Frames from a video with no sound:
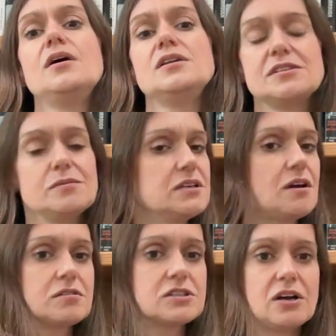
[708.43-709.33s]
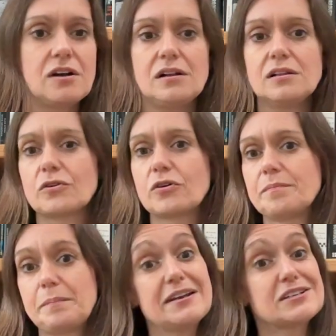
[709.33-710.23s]
to a young child or a
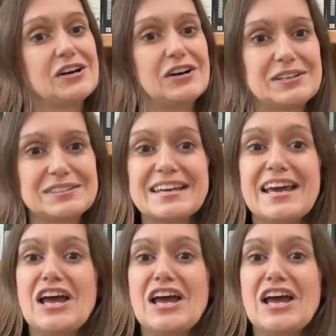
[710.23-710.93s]
big child,